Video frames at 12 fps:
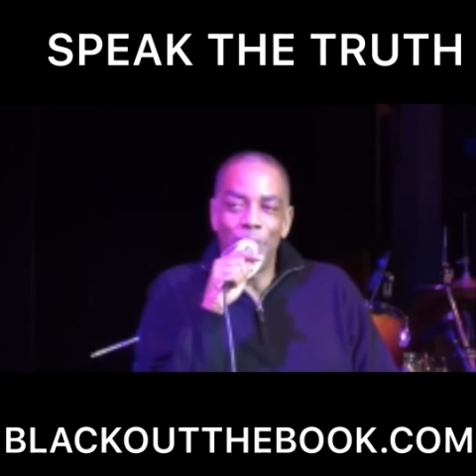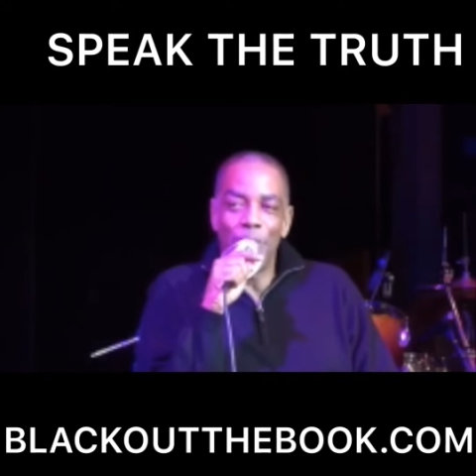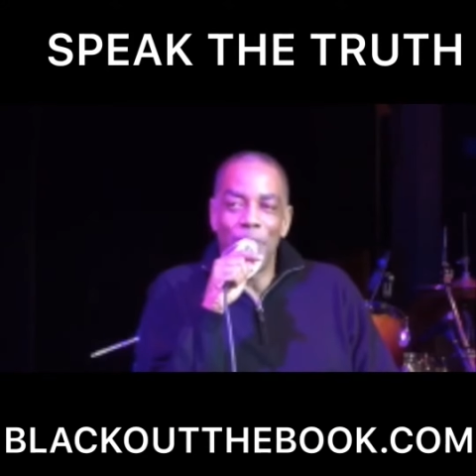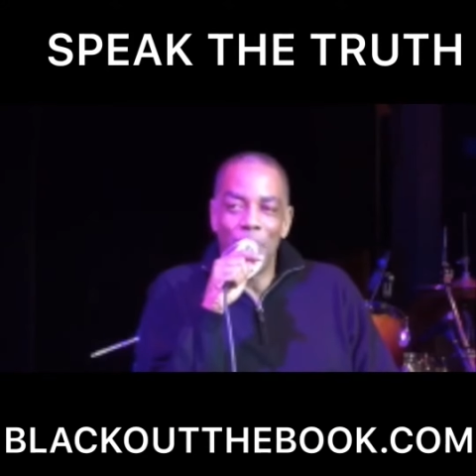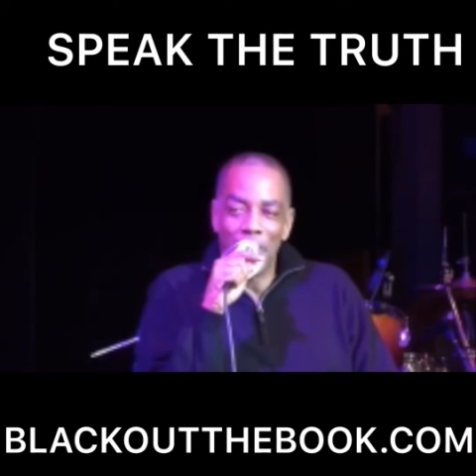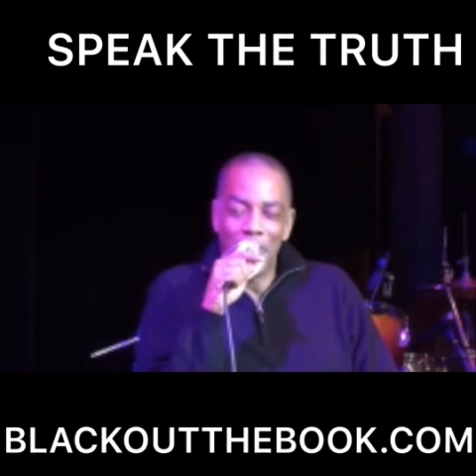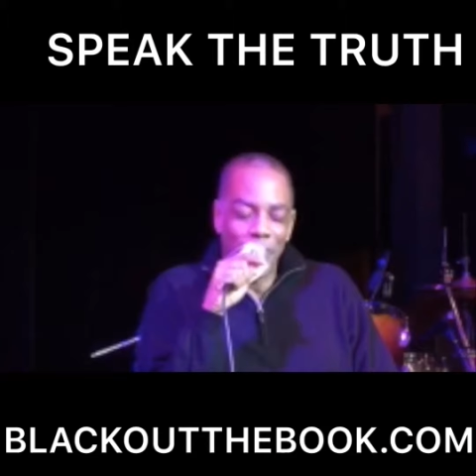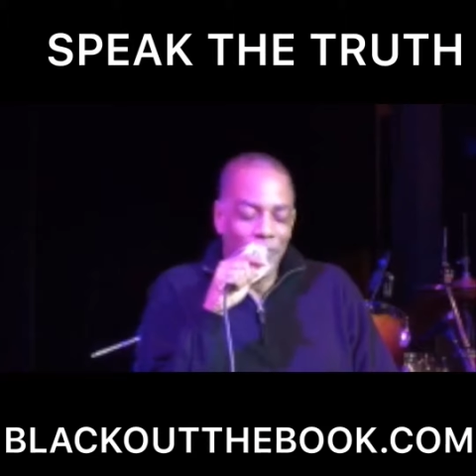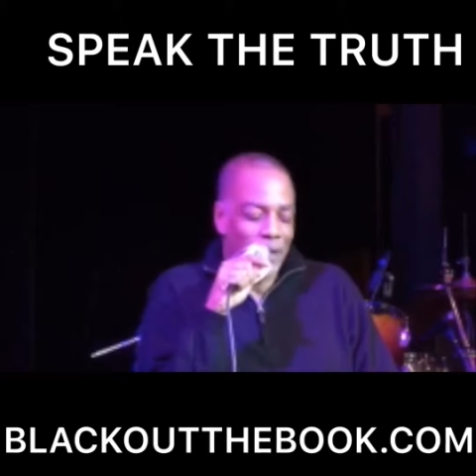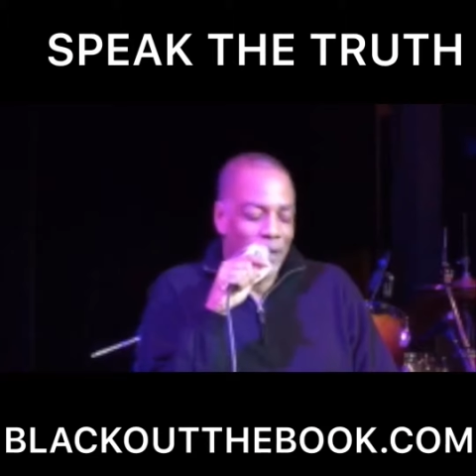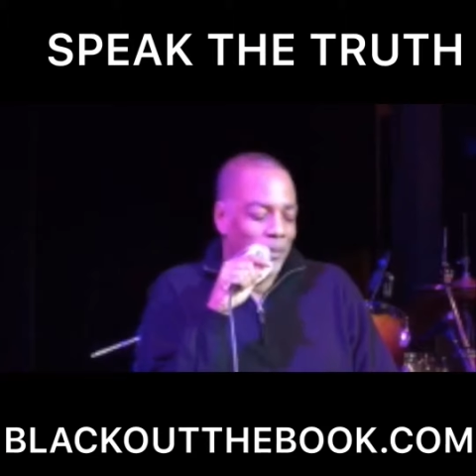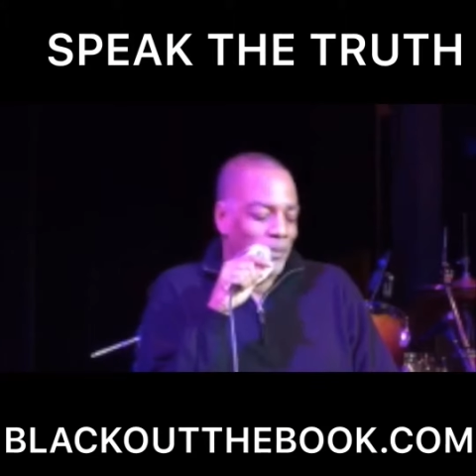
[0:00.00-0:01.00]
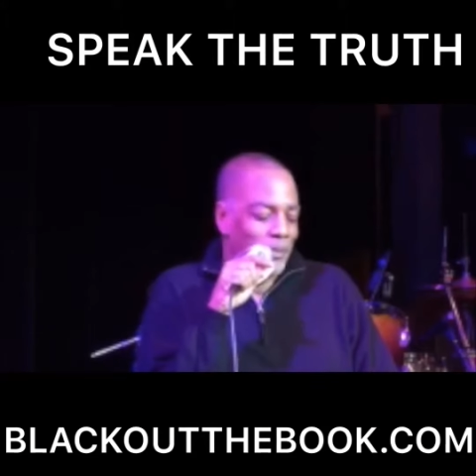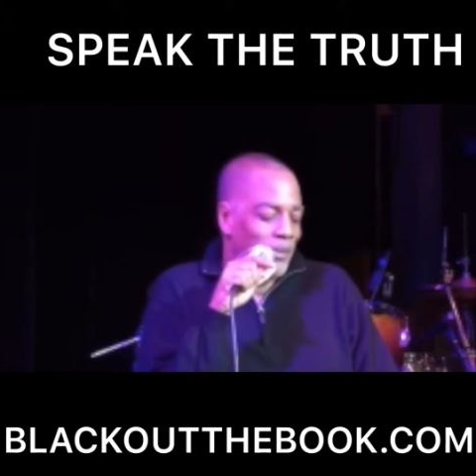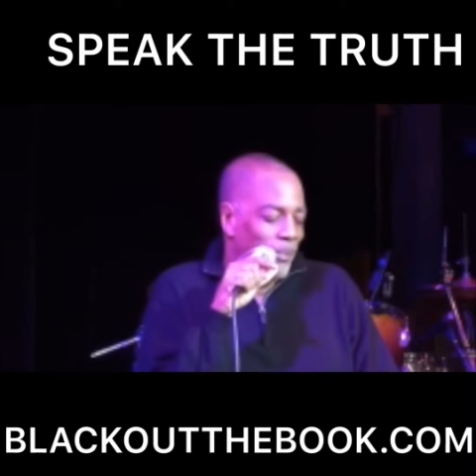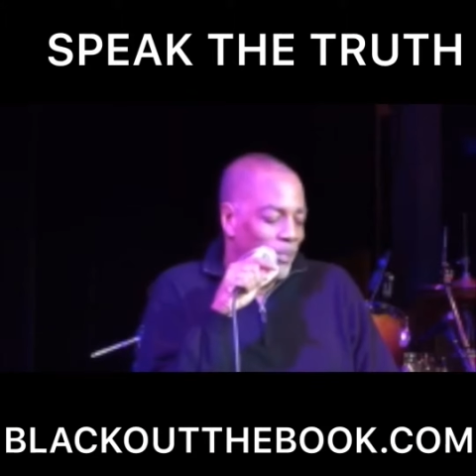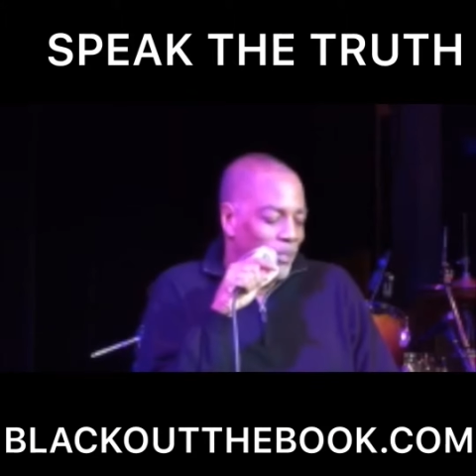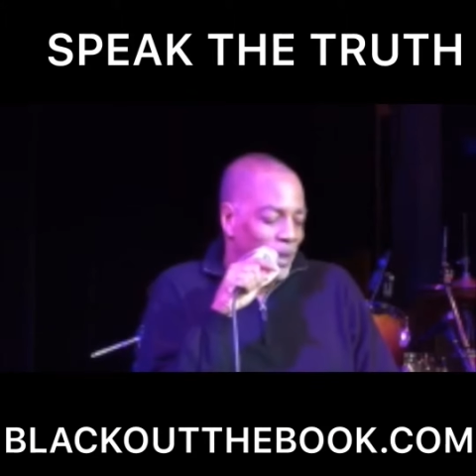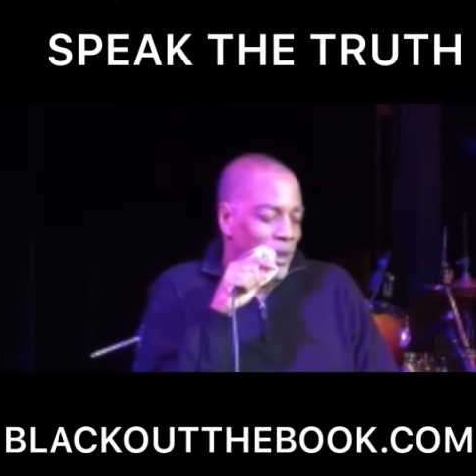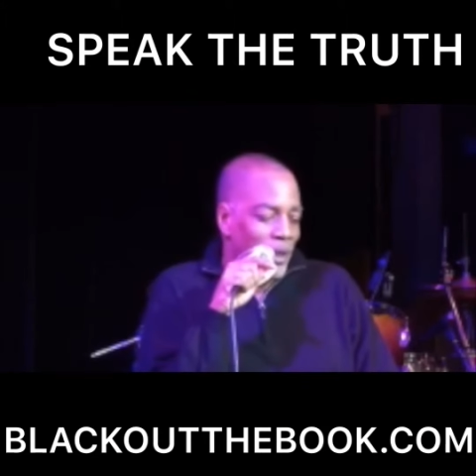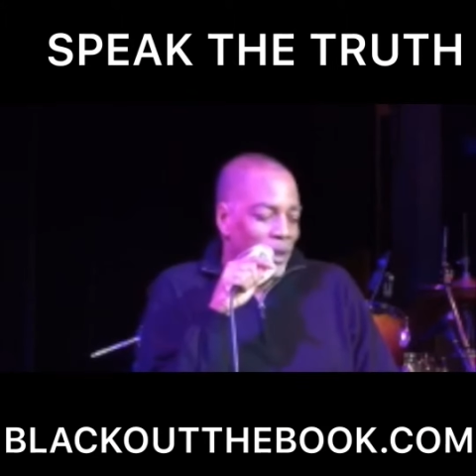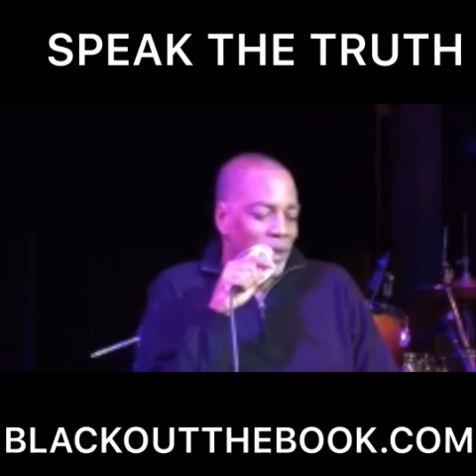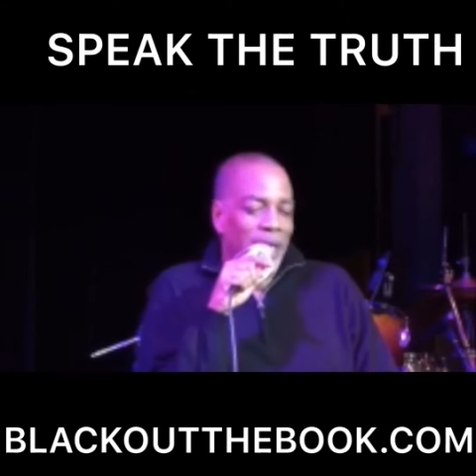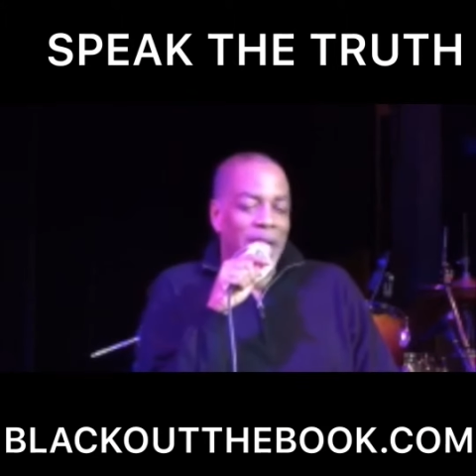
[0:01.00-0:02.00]
We went from
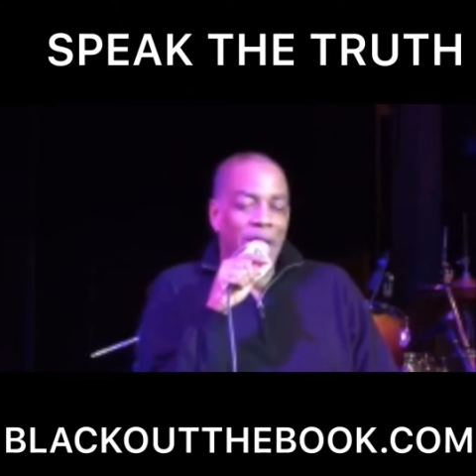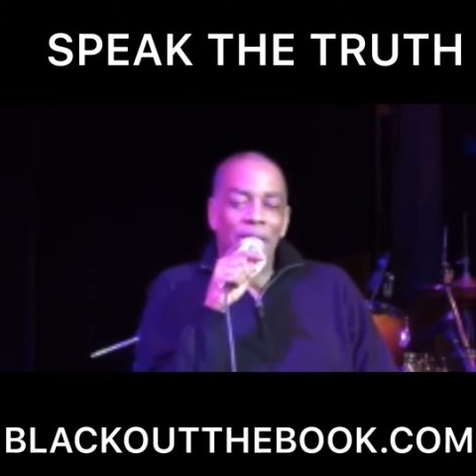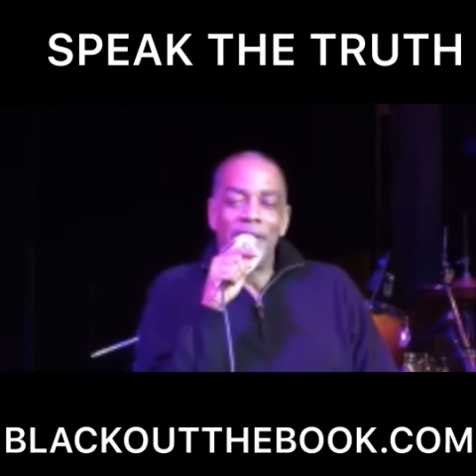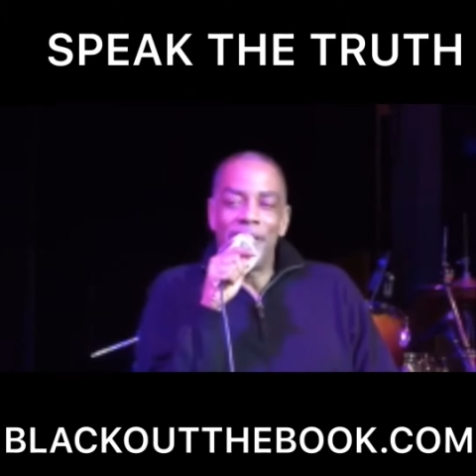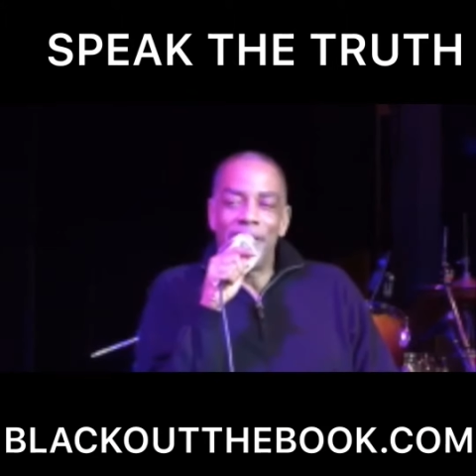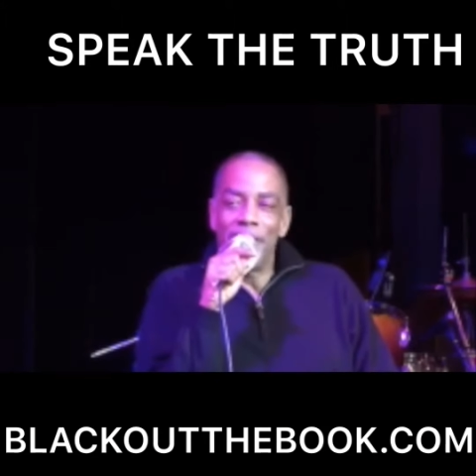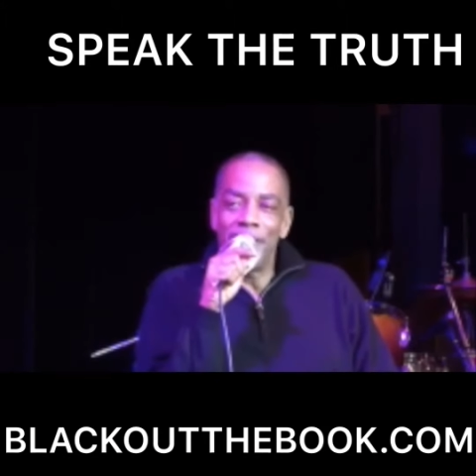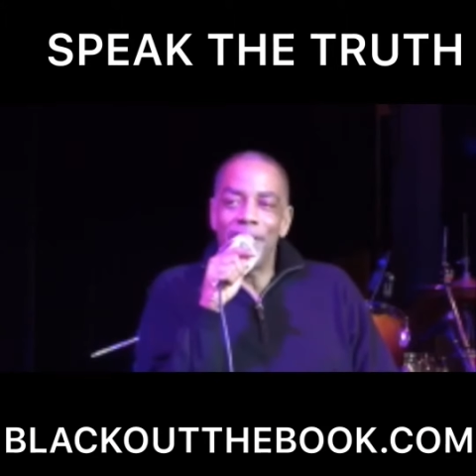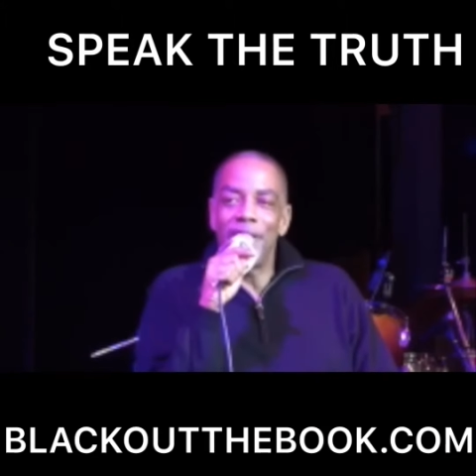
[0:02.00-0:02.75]
lyricist